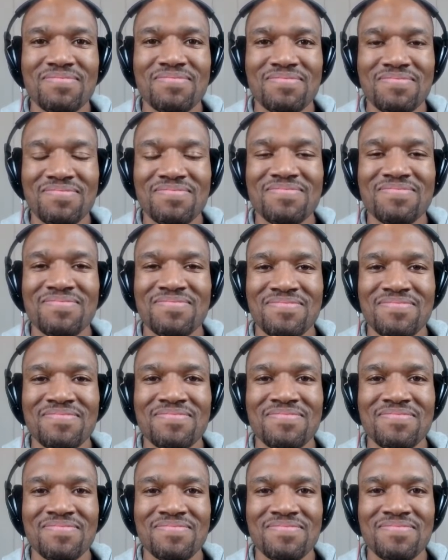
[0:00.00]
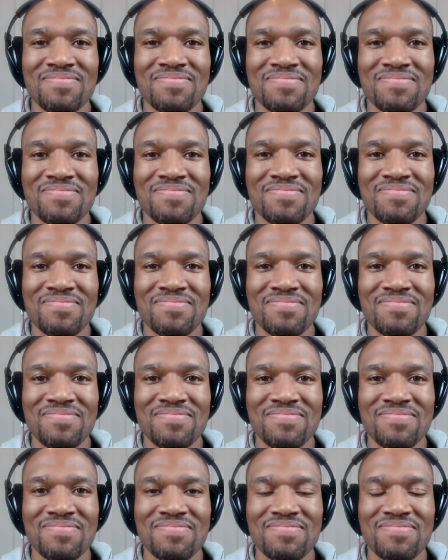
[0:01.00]

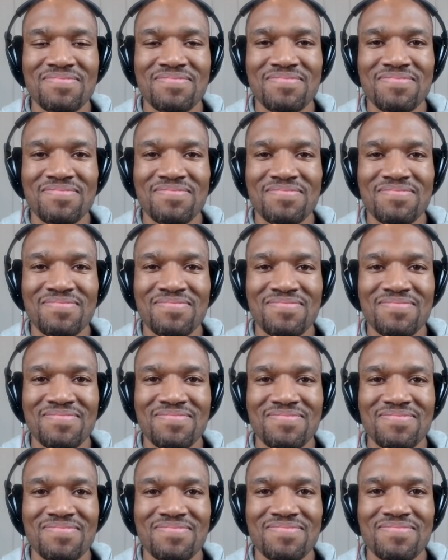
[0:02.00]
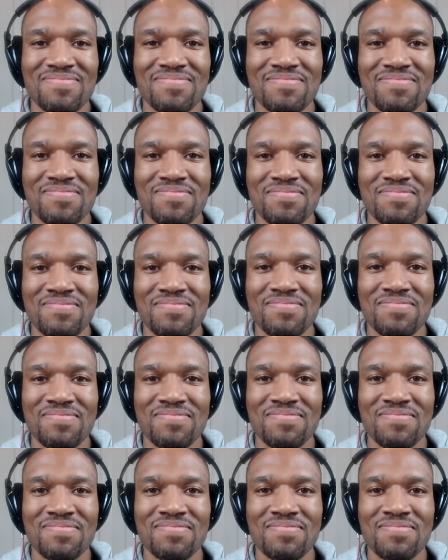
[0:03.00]

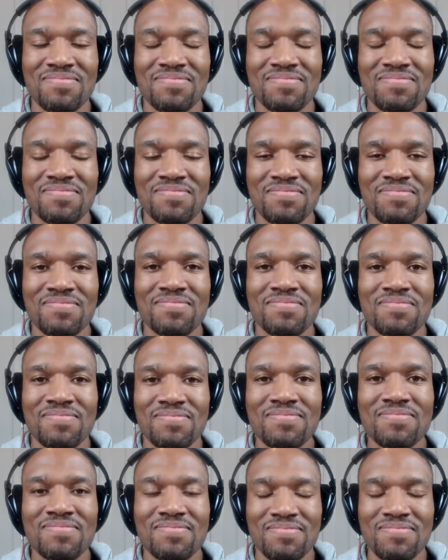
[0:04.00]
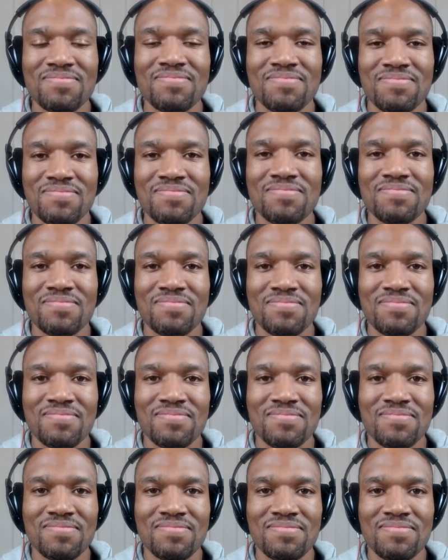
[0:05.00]

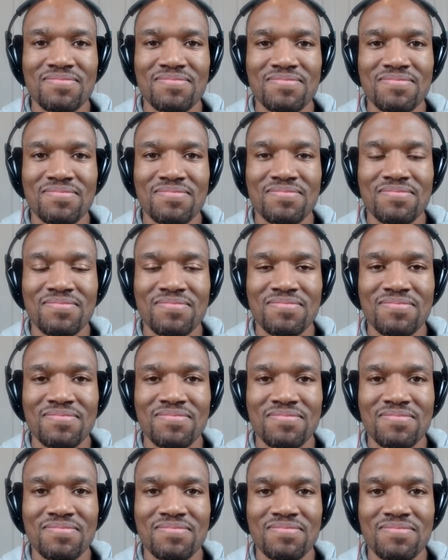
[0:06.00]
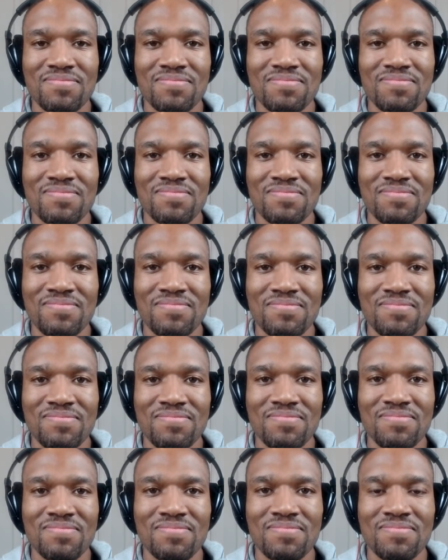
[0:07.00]
(not speaking)